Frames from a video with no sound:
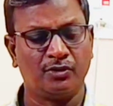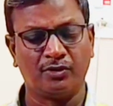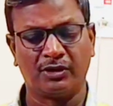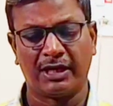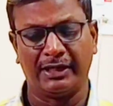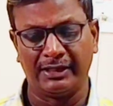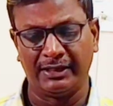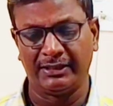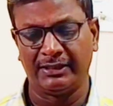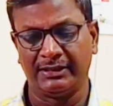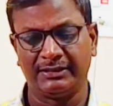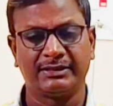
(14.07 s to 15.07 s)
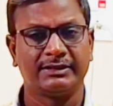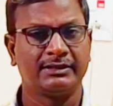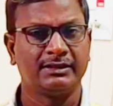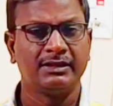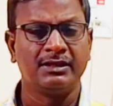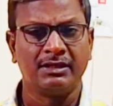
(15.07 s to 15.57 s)
2 containers,
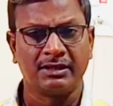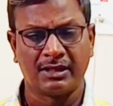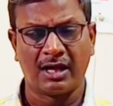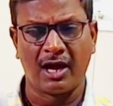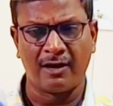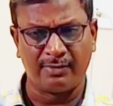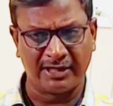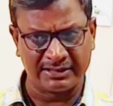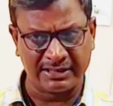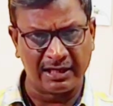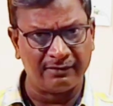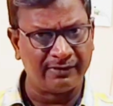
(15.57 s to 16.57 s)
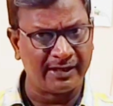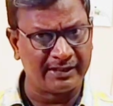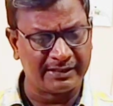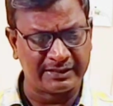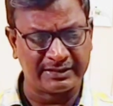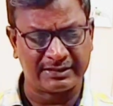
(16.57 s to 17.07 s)
copper
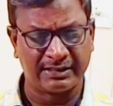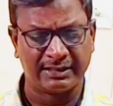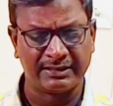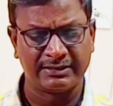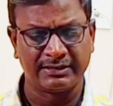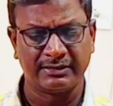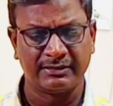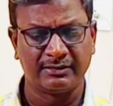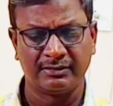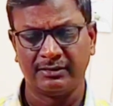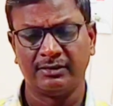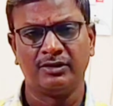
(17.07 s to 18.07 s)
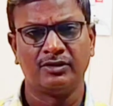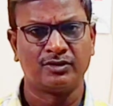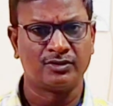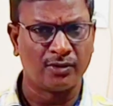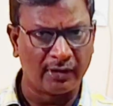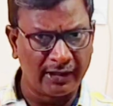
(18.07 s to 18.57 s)
sulphate crystals,
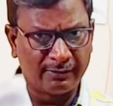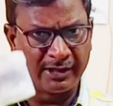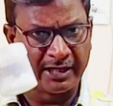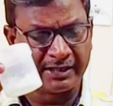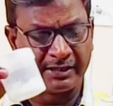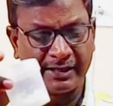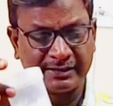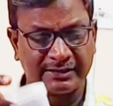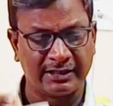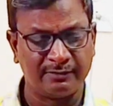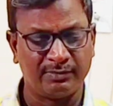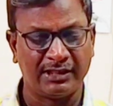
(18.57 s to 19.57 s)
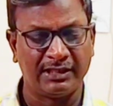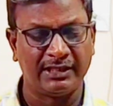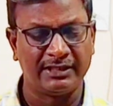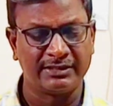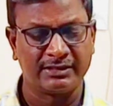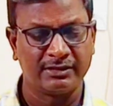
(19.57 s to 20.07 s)
sodium hydroxide
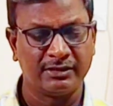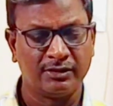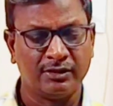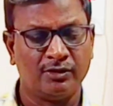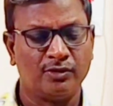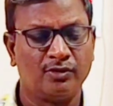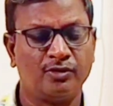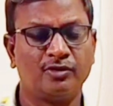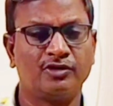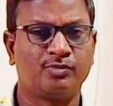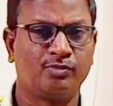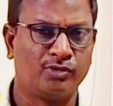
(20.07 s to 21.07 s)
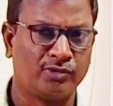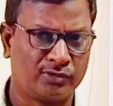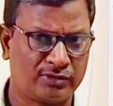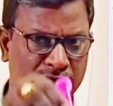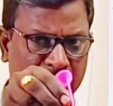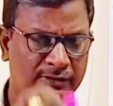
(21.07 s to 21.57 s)
pellets, 2
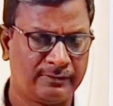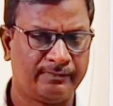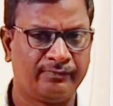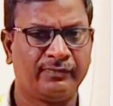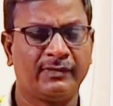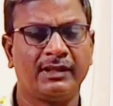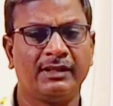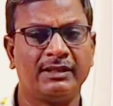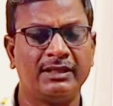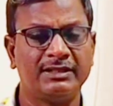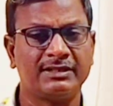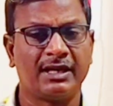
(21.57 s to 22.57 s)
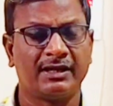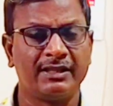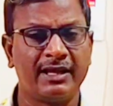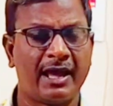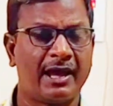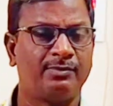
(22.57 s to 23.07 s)
spoons. These are
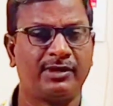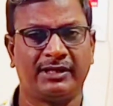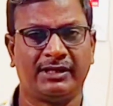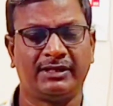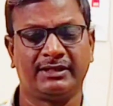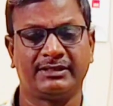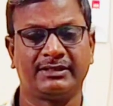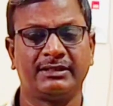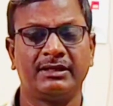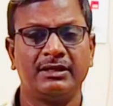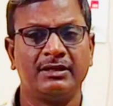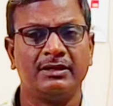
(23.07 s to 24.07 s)
the apparatus.